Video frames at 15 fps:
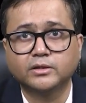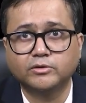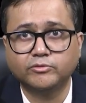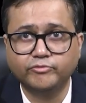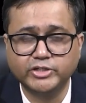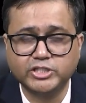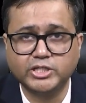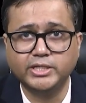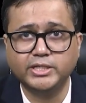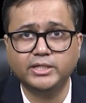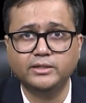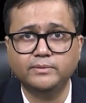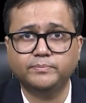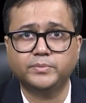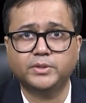which
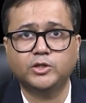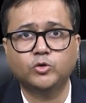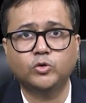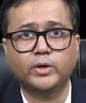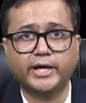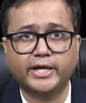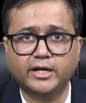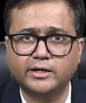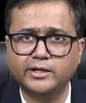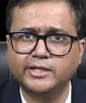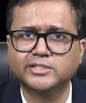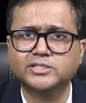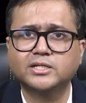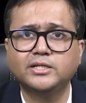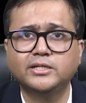he you know
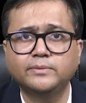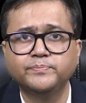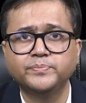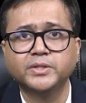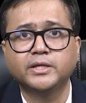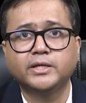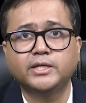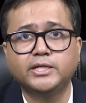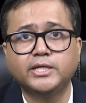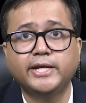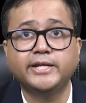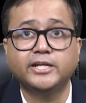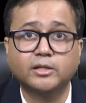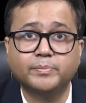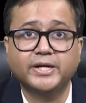erroneously he
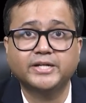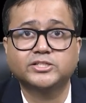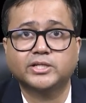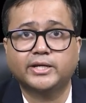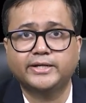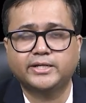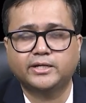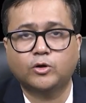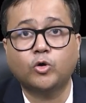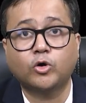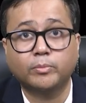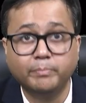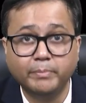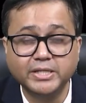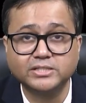interprets it or
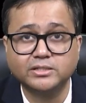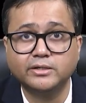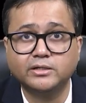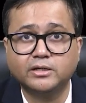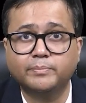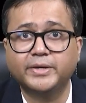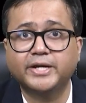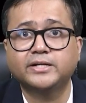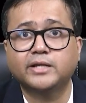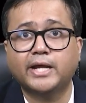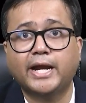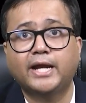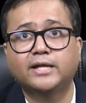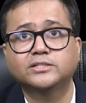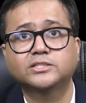misinterpret
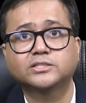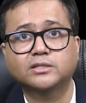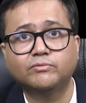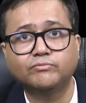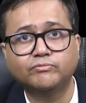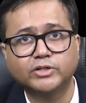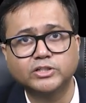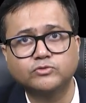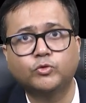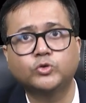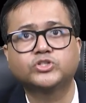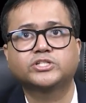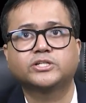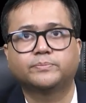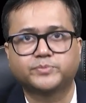as someone's
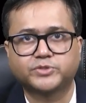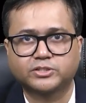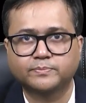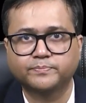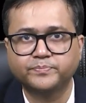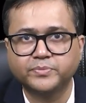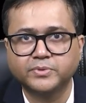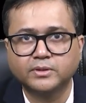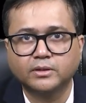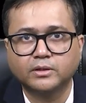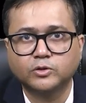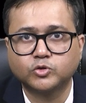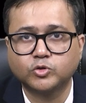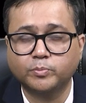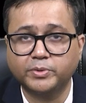footsteps
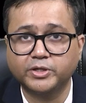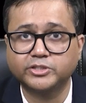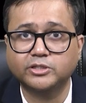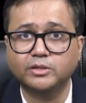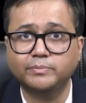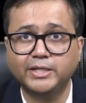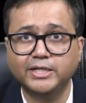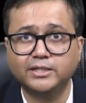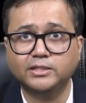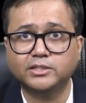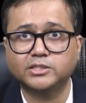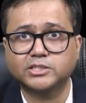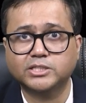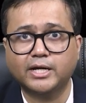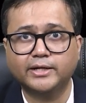so person may
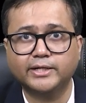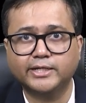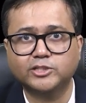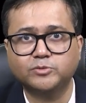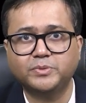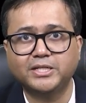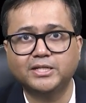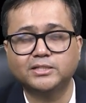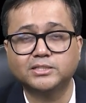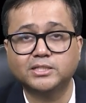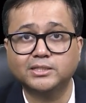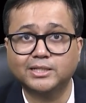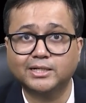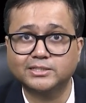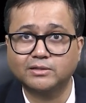start experiencing
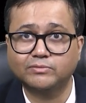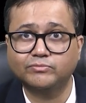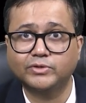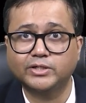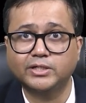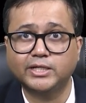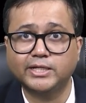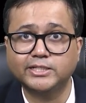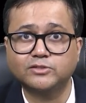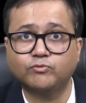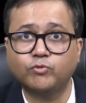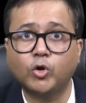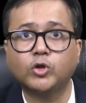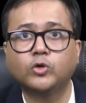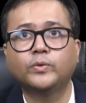that someone is
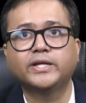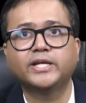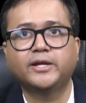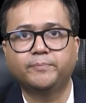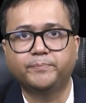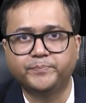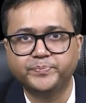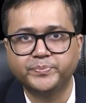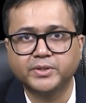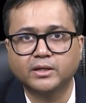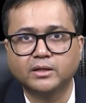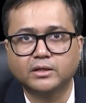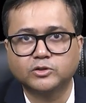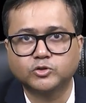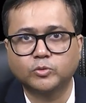following him
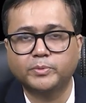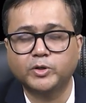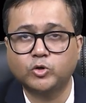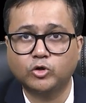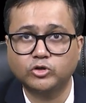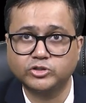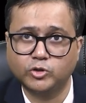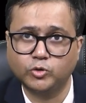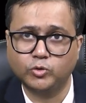so because